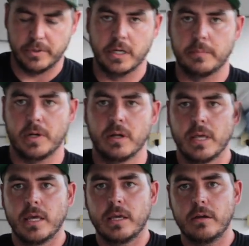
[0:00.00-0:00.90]
bring it up here.
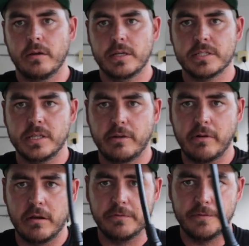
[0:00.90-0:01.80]
Here is the
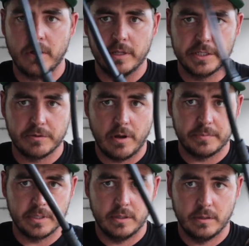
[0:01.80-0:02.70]
ground fault
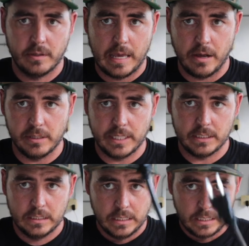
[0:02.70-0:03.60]
interrupt
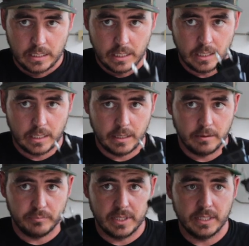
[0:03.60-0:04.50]
outlet
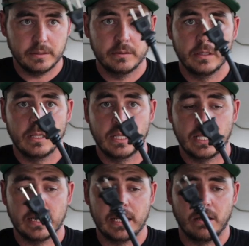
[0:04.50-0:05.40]
plug.
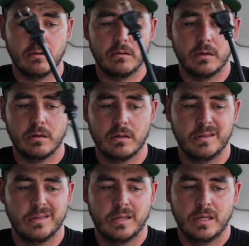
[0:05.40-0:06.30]
Now,
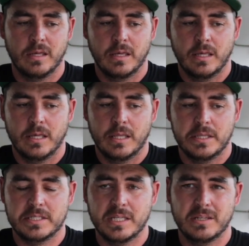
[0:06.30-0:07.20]

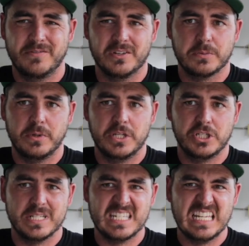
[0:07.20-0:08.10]
this thing feels pretty
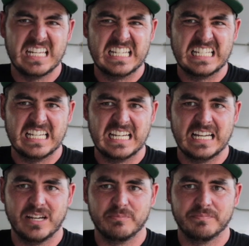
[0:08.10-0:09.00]
chintzy,
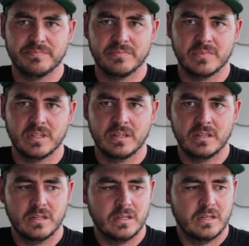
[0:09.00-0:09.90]

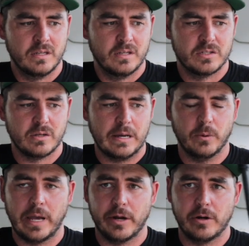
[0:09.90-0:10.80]
so I
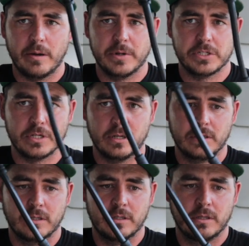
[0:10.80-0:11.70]
don't know how much
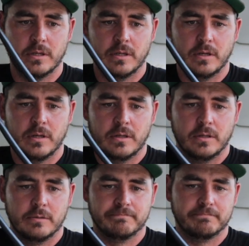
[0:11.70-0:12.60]

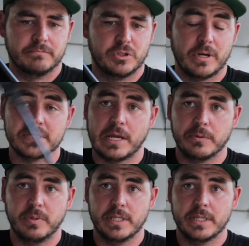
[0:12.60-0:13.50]
trust I
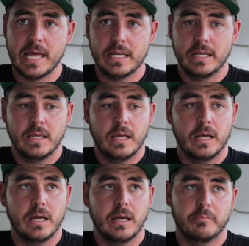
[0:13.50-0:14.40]
would that,
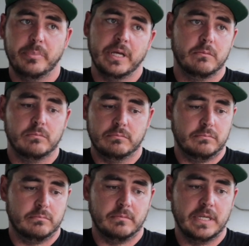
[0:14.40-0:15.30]
but
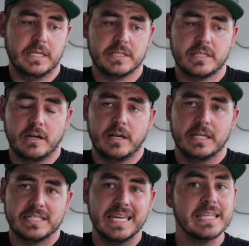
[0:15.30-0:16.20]
it is there.
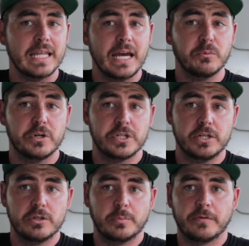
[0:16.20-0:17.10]
It's in line, which
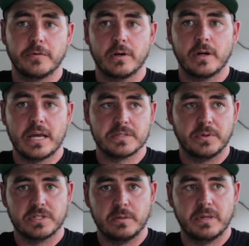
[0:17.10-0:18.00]
I do prefer as
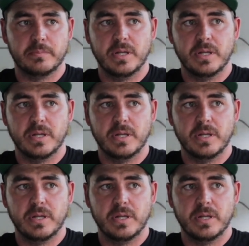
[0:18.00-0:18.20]
opposed to the big